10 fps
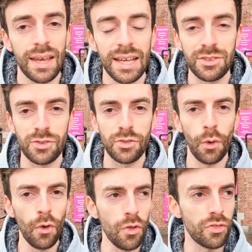It's
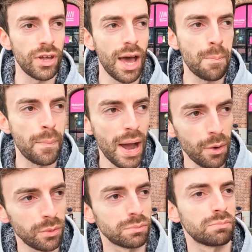thought that
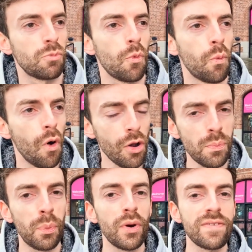about
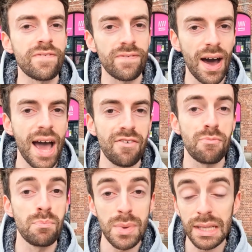1.5
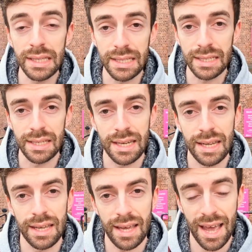million
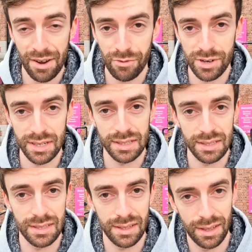
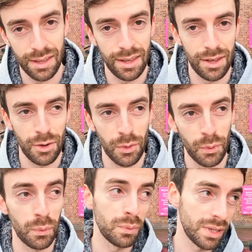Africans
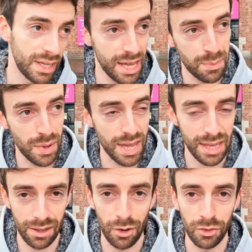came
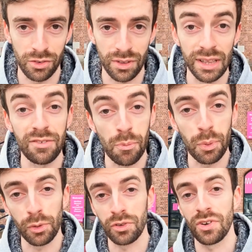in on
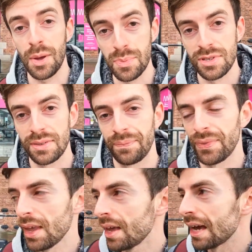Liverpool ships,
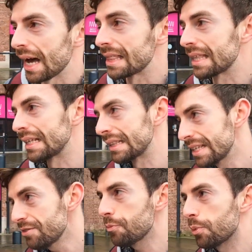and that
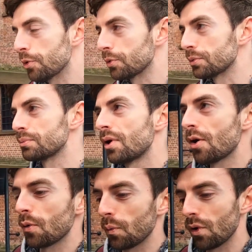Liverpool
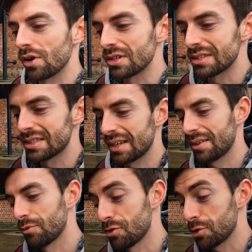was
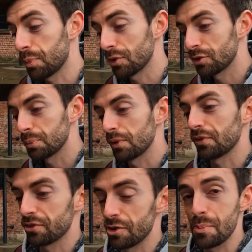responsible
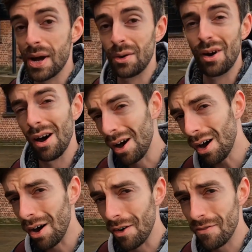for about
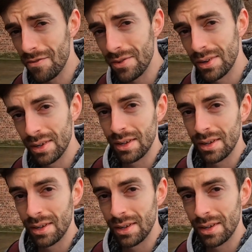half